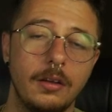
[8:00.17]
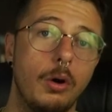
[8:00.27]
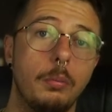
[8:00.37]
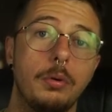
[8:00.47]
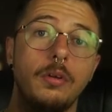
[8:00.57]

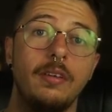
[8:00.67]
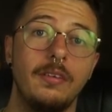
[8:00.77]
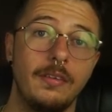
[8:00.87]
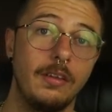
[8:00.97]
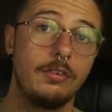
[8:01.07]
up
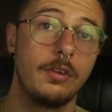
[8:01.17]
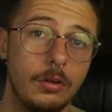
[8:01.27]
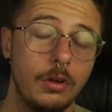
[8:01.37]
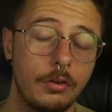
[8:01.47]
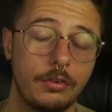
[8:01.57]
this
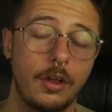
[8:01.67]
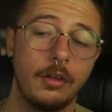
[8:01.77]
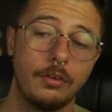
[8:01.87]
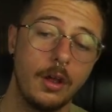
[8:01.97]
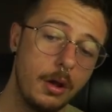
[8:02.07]
lot
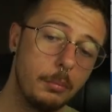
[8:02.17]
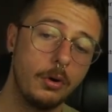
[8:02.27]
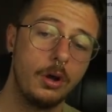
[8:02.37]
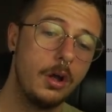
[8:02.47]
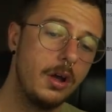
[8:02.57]
size.
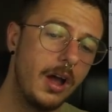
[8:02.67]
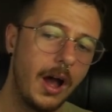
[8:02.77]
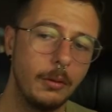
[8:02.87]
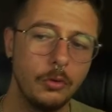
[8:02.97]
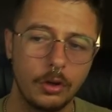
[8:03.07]
But
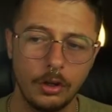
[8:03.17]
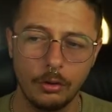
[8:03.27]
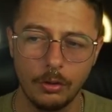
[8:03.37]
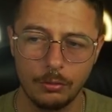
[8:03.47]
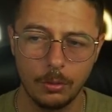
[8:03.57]
I'm not going to do
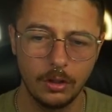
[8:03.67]
this one.